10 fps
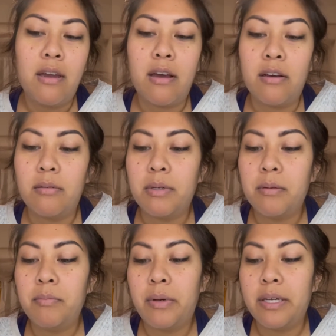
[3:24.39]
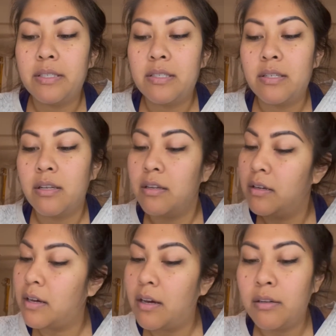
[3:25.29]
But
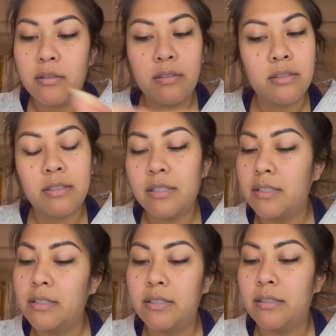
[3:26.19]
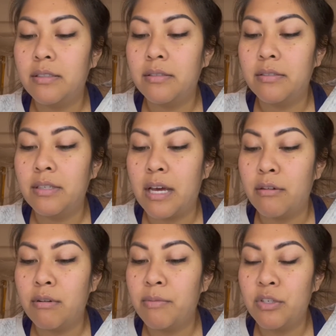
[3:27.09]
I'll
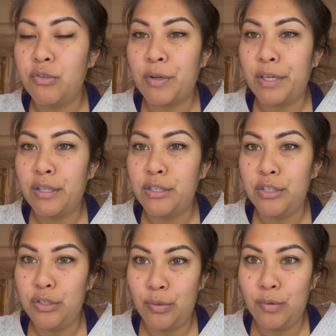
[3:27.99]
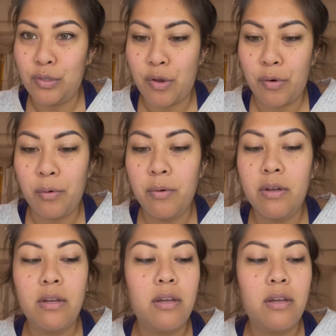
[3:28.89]
gather up the strength to do so.